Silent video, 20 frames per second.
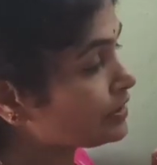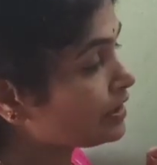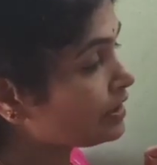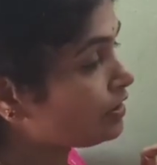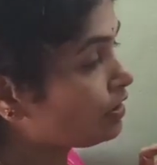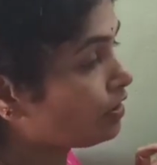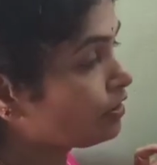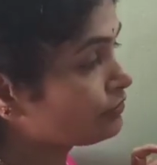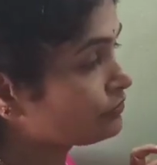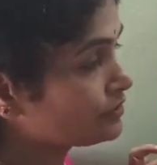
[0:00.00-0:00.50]

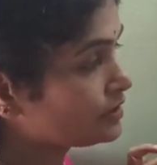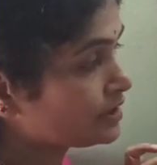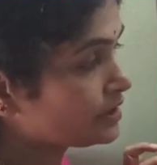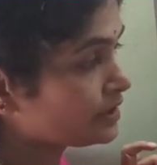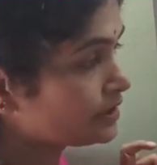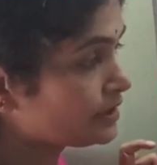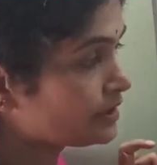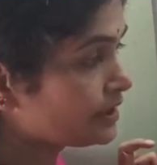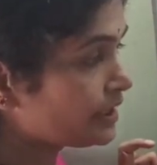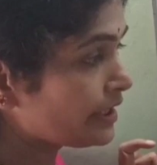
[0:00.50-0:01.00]
of
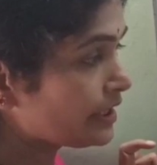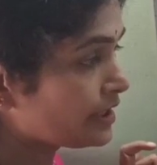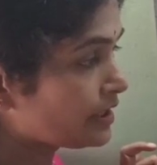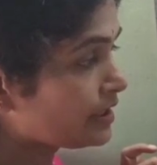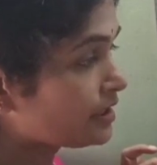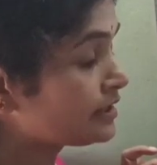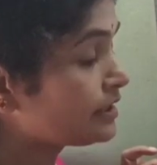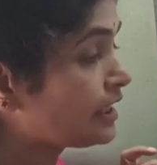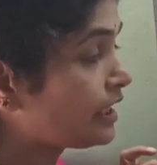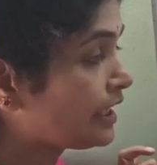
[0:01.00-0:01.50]

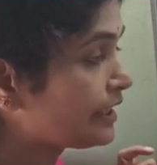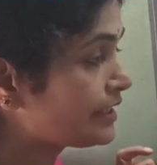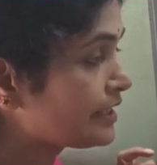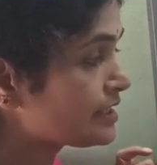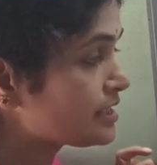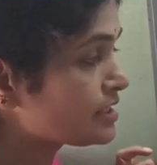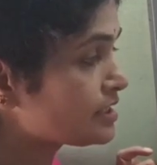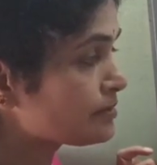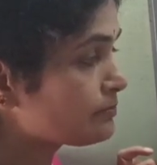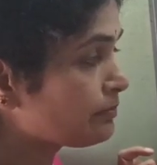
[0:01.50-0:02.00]
the
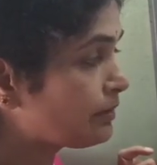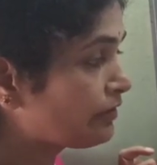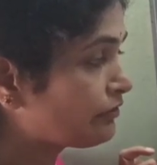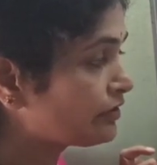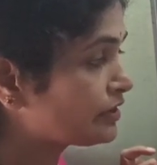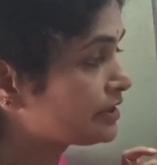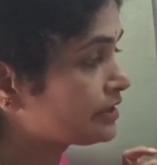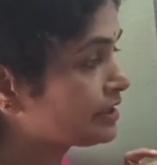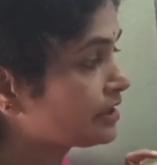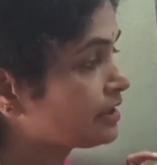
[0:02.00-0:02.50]
highest
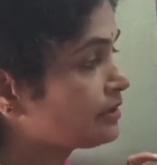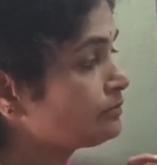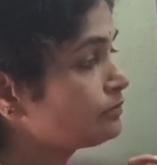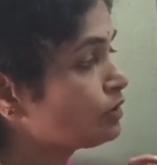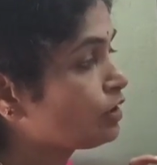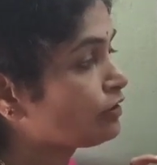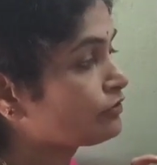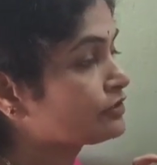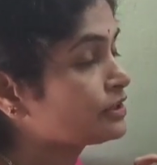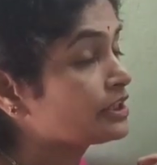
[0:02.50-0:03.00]
power term
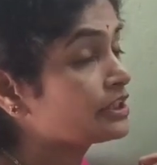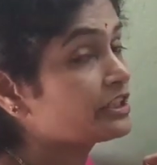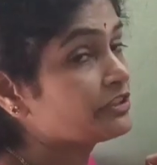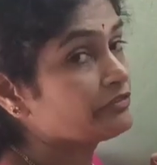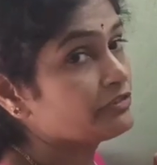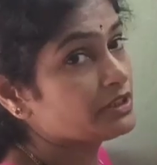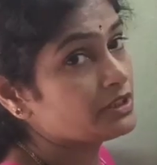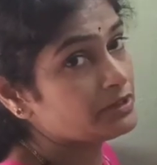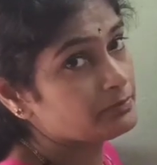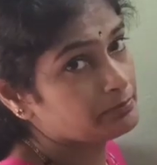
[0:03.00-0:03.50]
of the
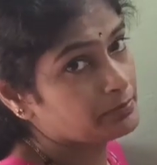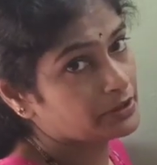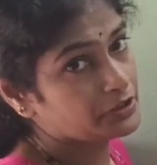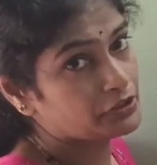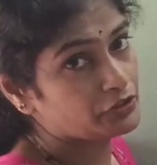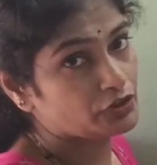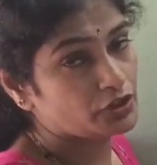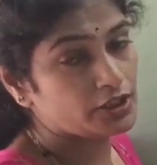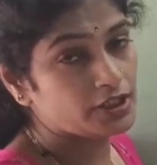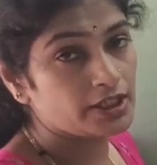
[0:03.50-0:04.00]
given
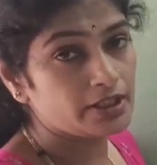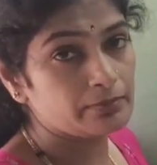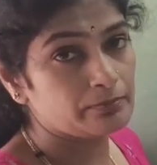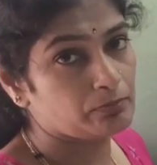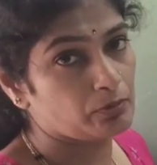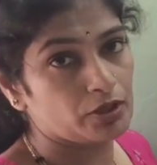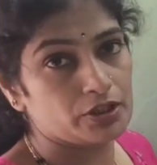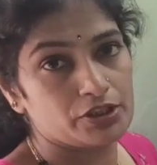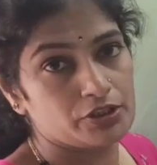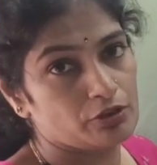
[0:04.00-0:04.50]
particular
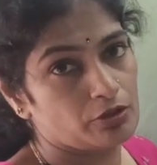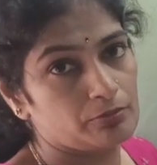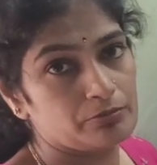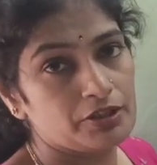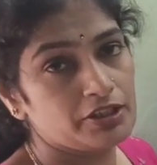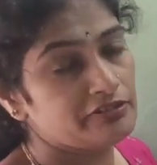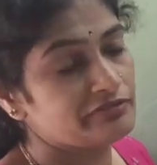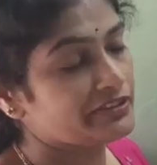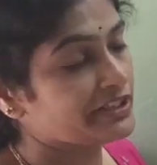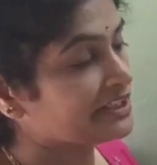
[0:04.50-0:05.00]

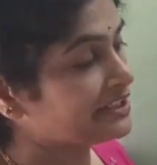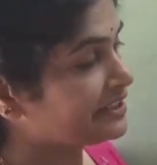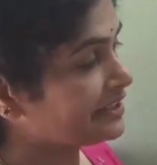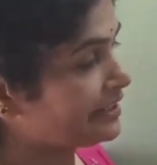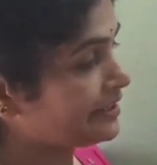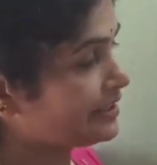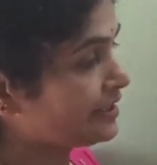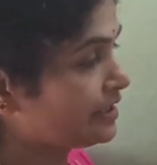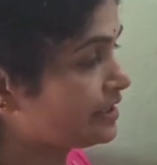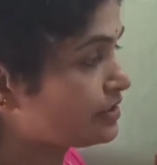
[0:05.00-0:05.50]
polynomial we are
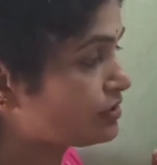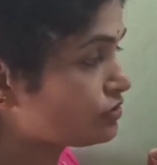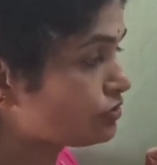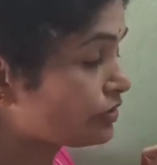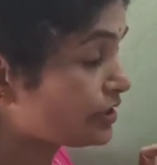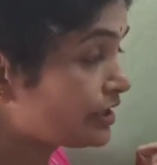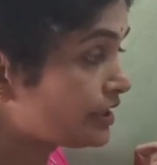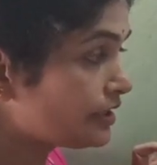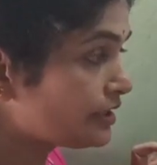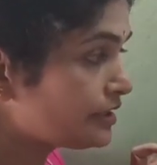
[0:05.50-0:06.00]
taking. So
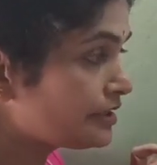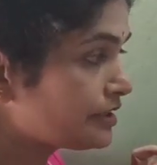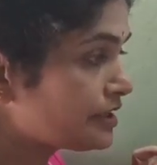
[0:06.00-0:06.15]
here it